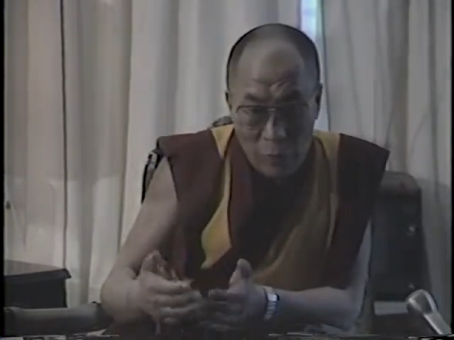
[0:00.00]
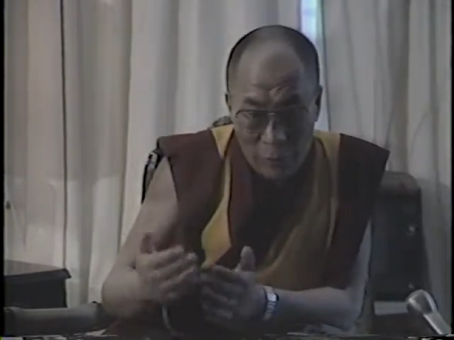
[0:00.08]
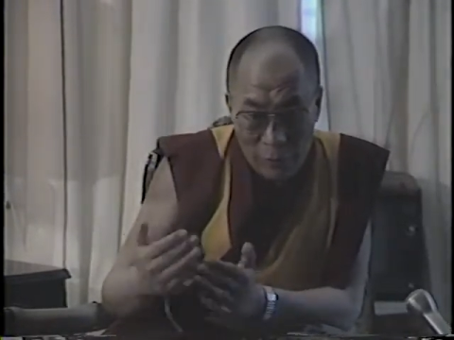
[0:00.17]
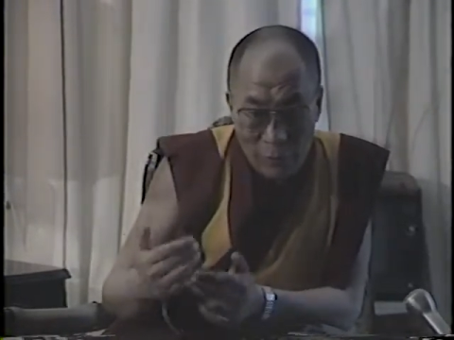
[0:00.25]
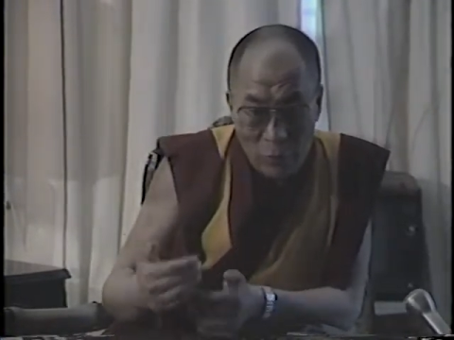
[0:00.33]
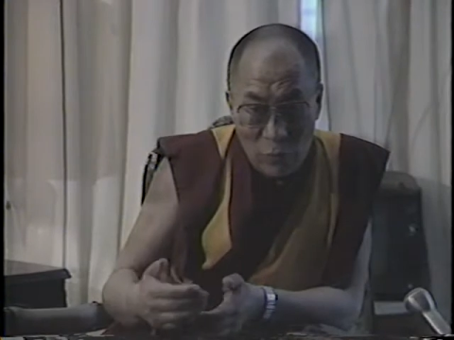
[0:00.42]

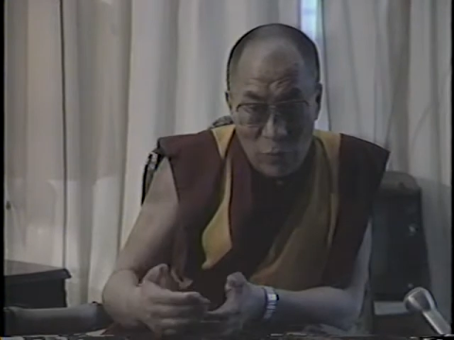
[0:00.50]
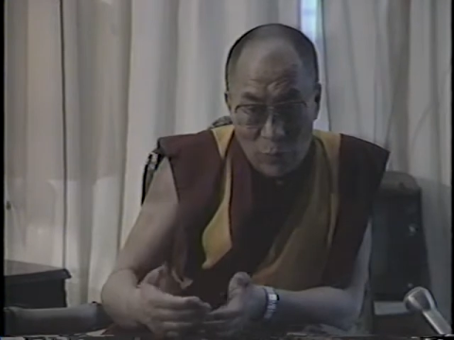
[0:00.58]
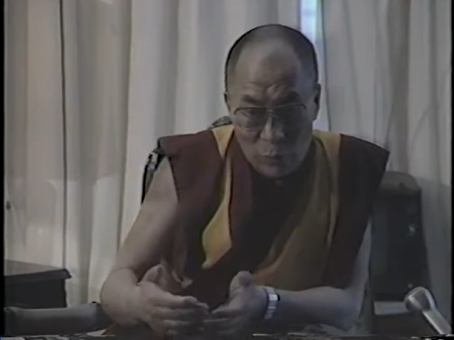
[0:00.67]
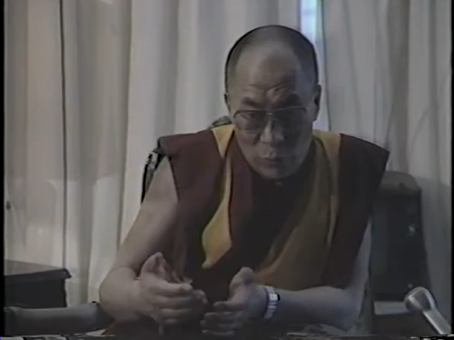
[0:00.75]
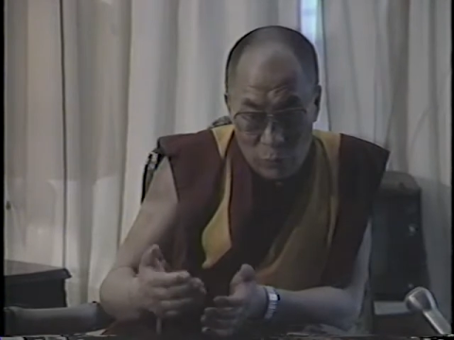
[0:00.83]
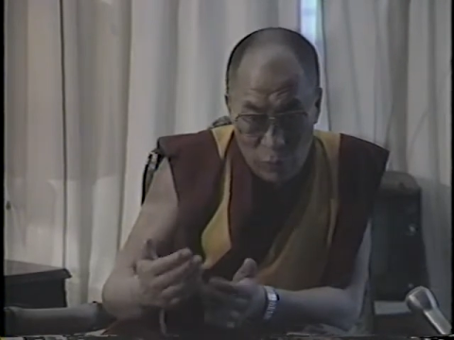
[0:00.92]
give you
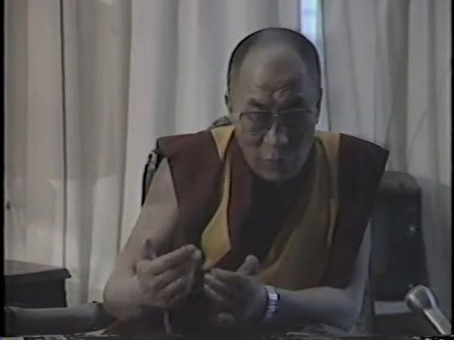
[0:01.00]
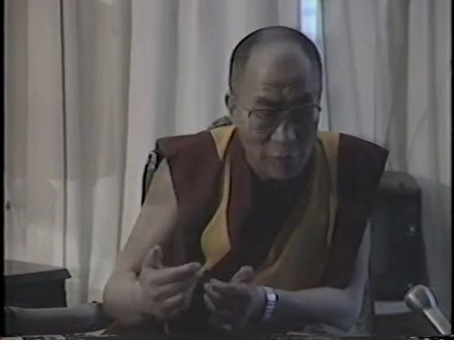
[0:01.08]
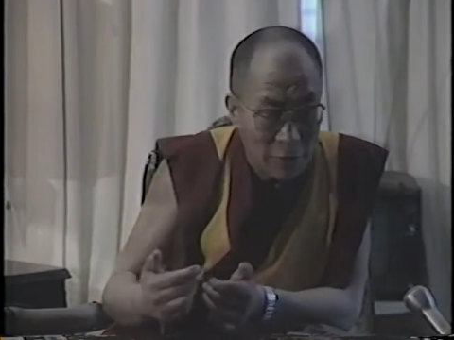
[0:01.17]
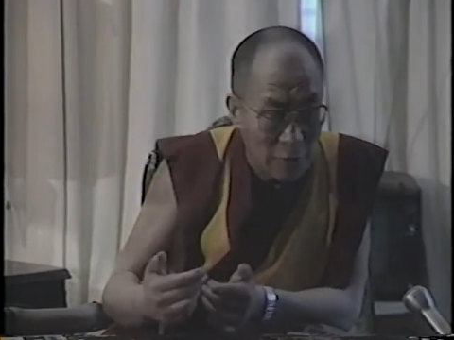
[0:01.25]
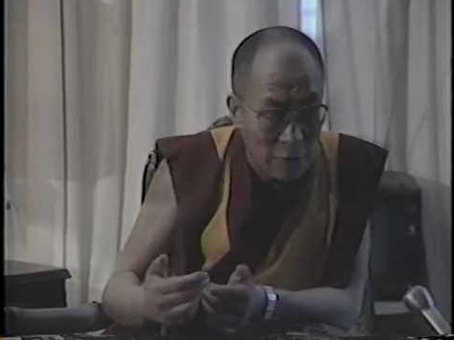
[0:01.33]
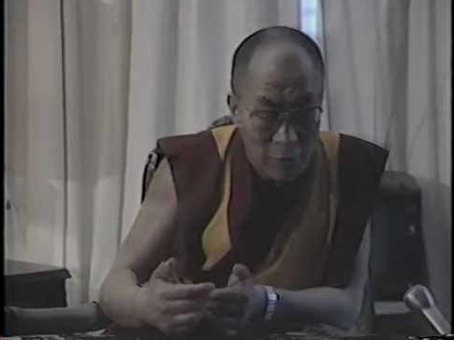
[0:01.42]

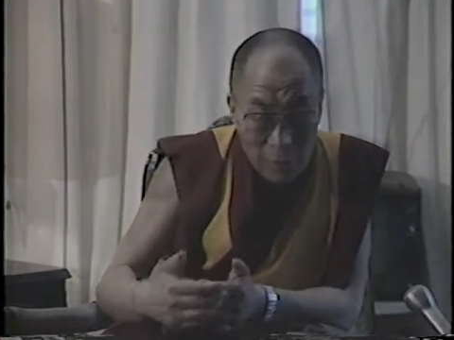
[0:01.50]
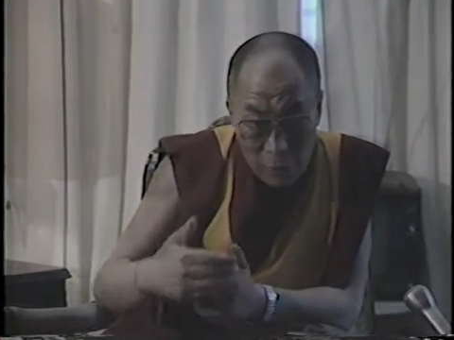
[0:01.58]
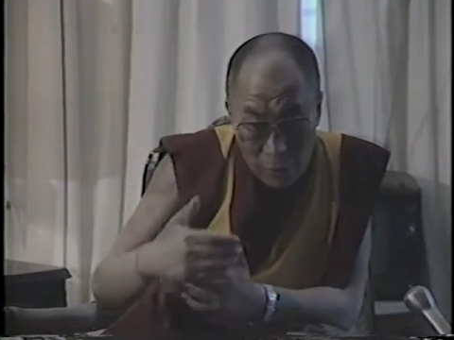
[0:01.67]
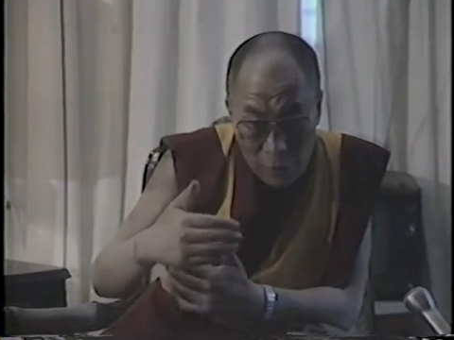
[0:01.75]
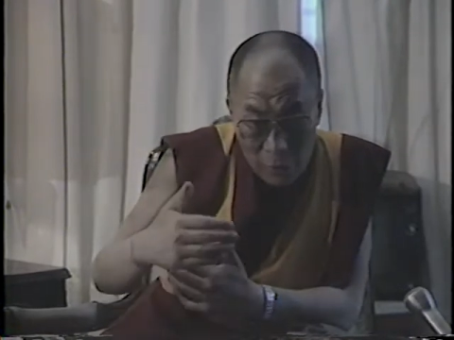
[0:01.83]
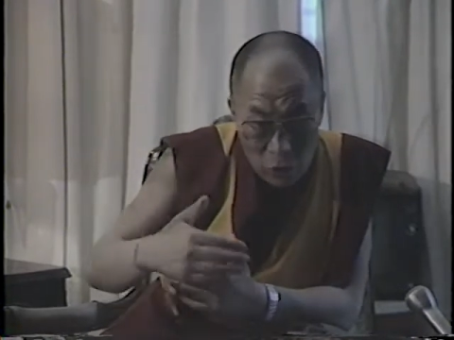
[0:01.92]
profit
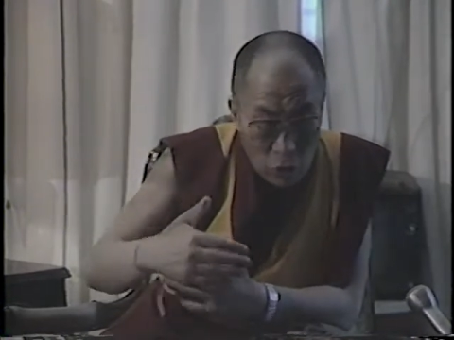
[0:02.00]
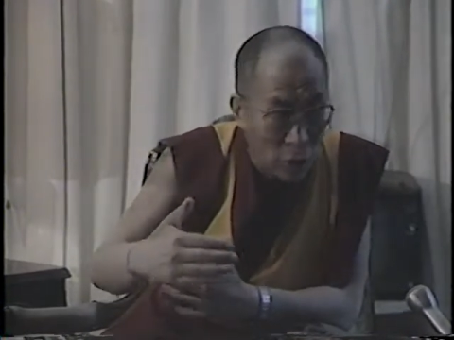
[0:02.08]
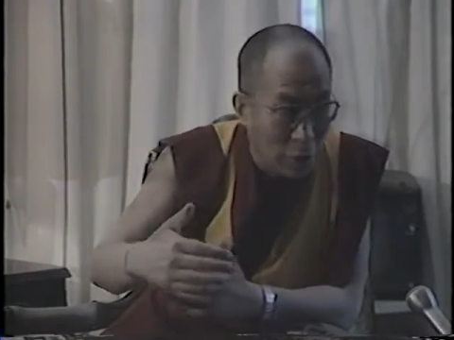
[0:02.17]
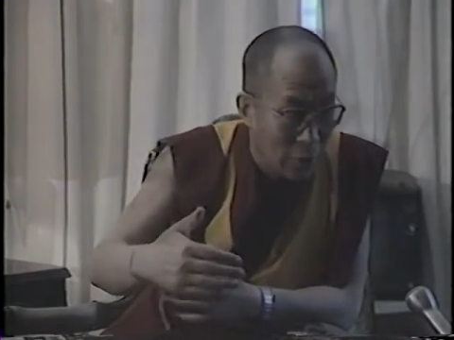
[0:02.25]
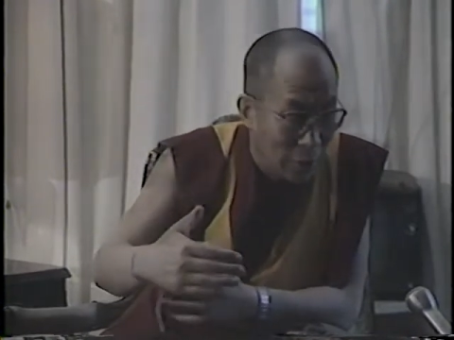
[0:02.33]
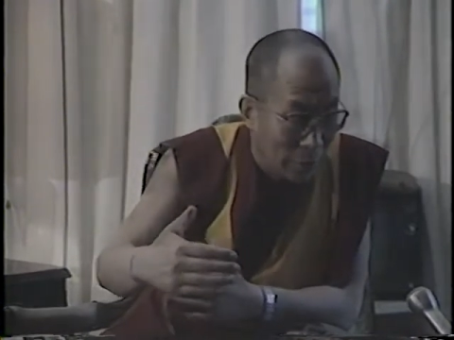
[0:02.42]
in
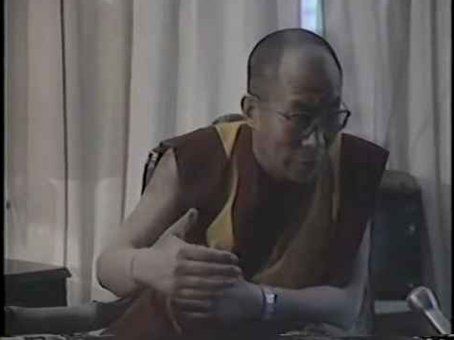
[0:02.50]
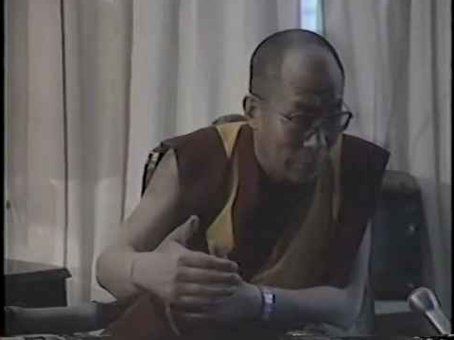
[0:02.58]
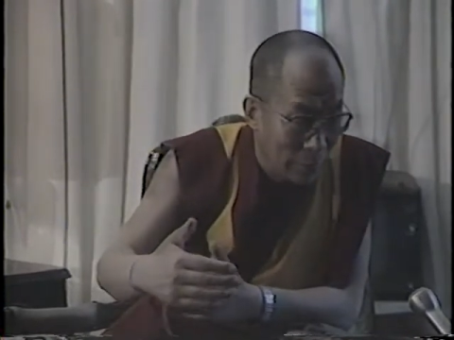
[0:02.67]
short term,